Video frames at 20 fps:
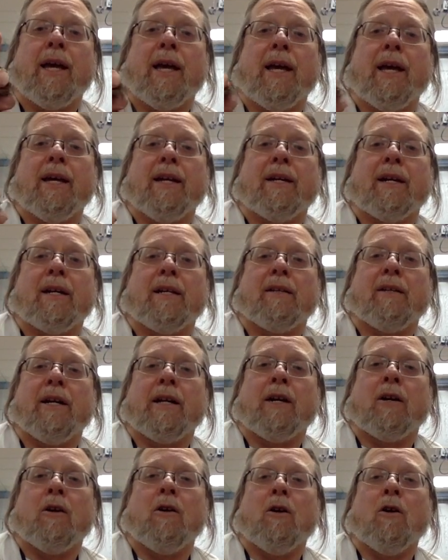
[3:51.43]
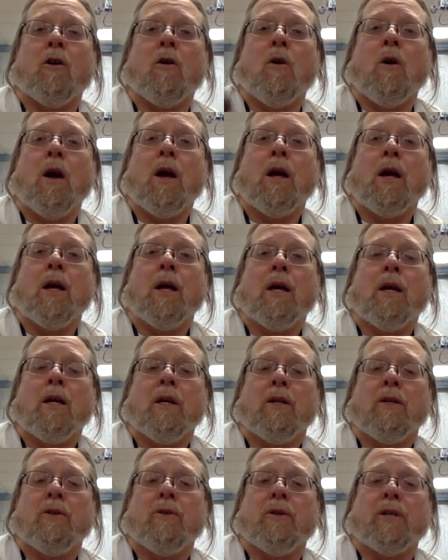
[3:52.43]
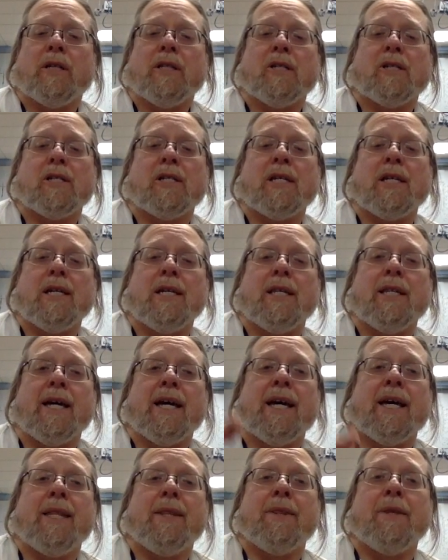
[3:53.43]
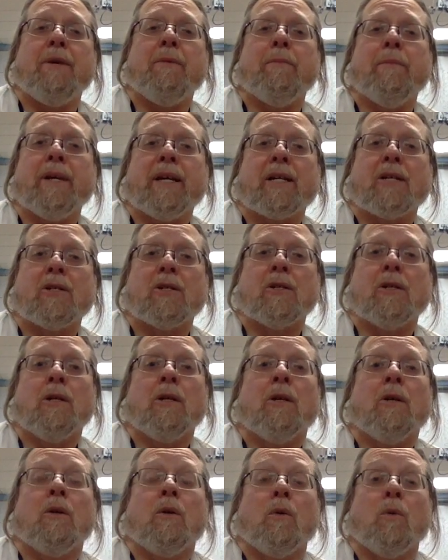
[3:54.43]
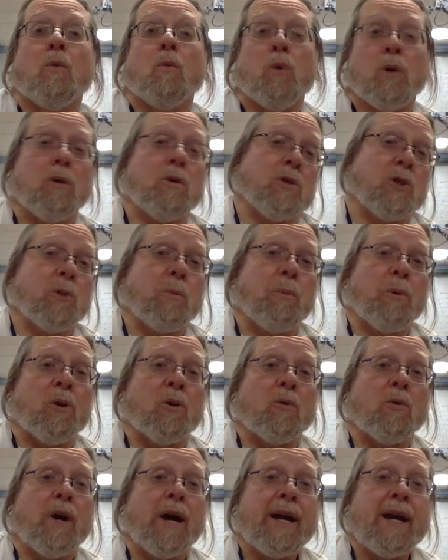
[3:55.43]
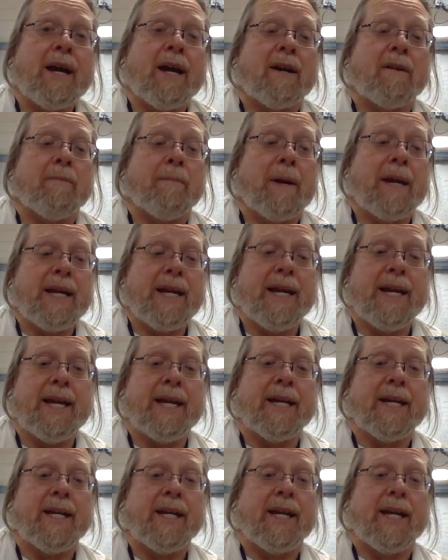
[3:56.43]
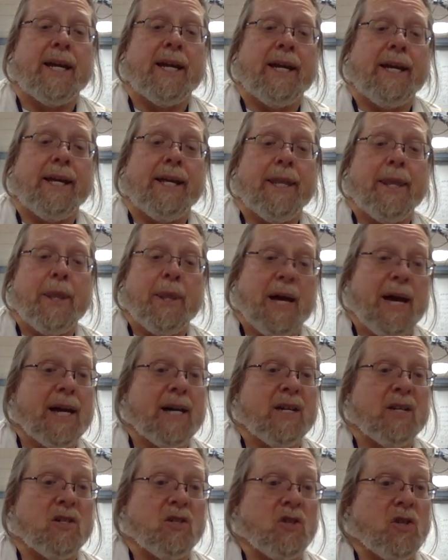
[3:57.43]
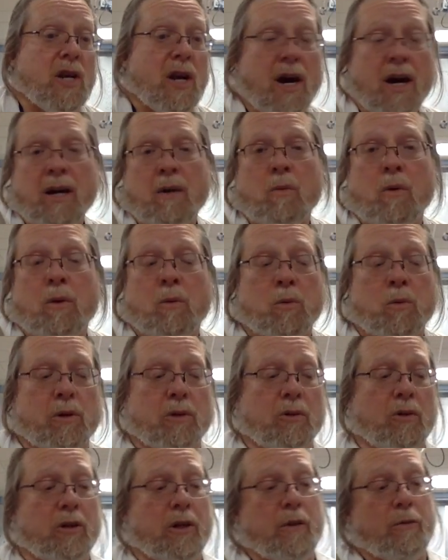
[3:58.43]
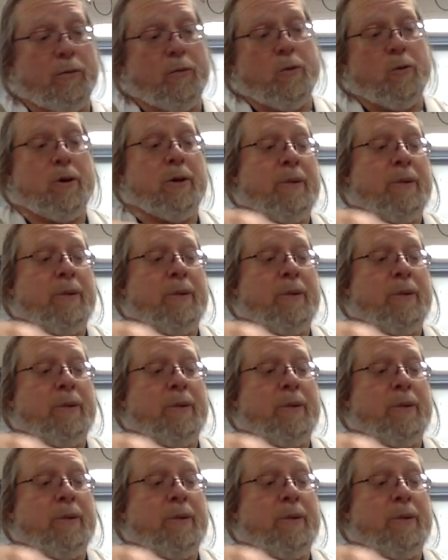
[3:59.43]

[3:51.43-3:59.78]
and I let go, you can see that the mix will spill right out of my hand, and that is not what we're looking for.